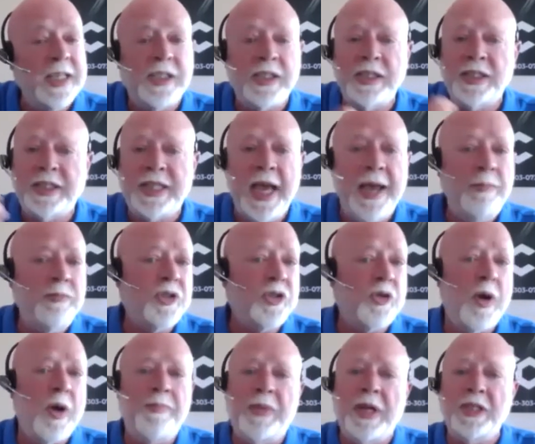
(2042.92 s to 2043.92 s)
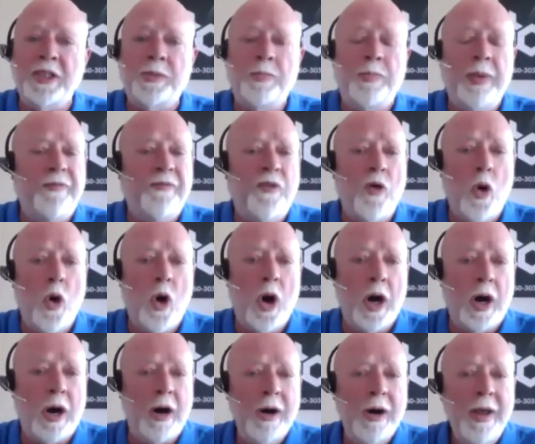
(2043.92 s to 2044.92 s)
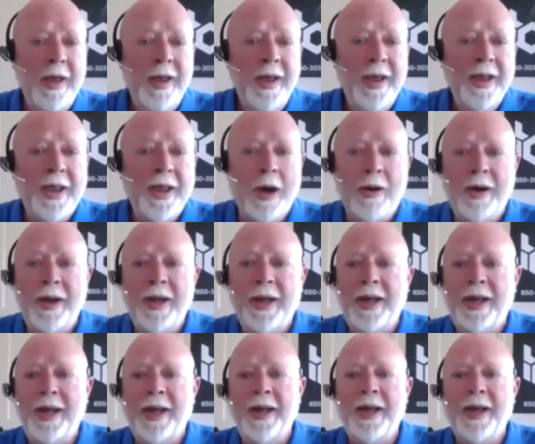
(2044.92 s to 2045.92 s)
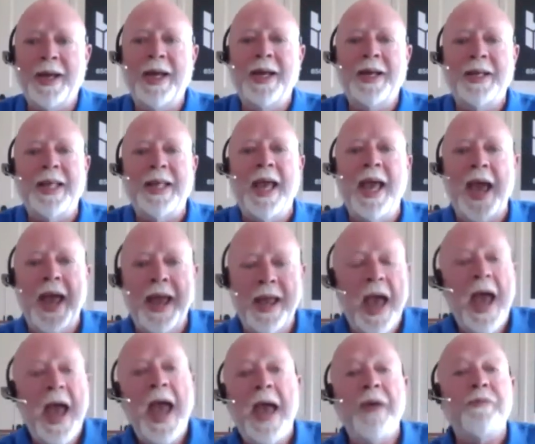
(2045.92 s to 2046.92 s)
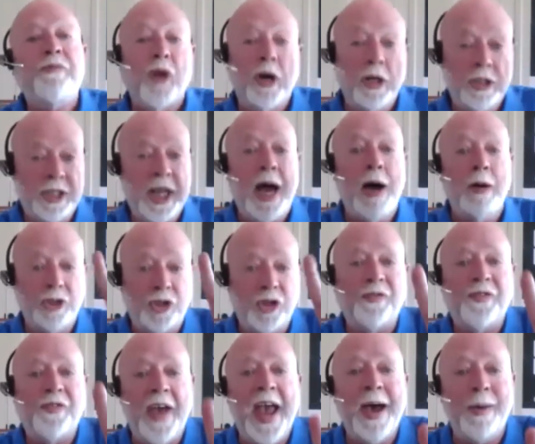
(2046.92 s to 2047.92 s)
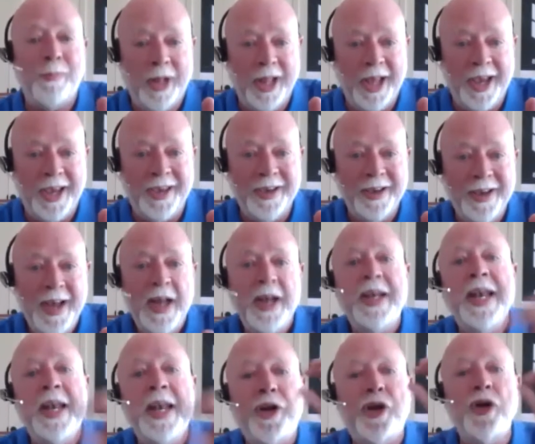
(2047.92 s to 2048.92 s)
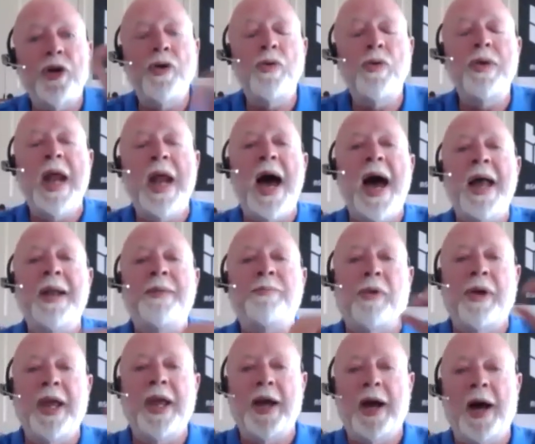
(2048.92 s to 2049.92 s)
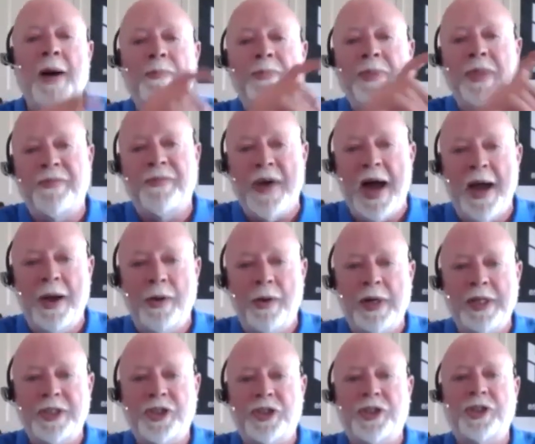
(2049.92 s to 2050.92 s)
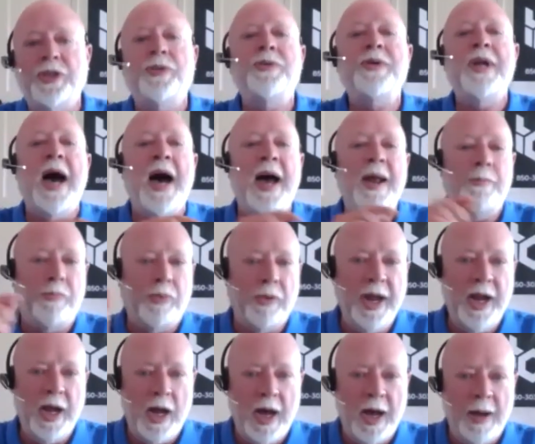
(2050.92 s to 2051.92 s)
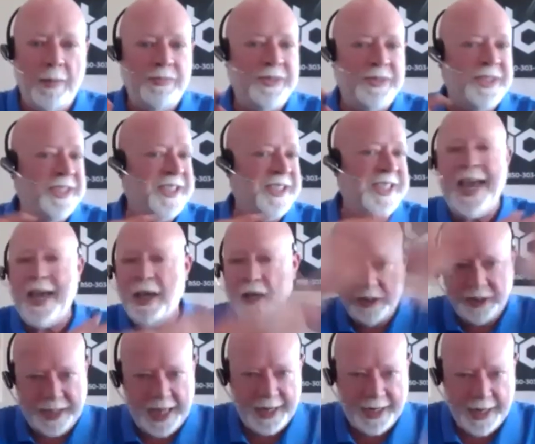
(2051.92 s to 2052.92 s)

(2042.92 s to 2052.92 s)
the same script as before. Hey, first, how's your family? Do not bring up the virus. Do not bring up sales at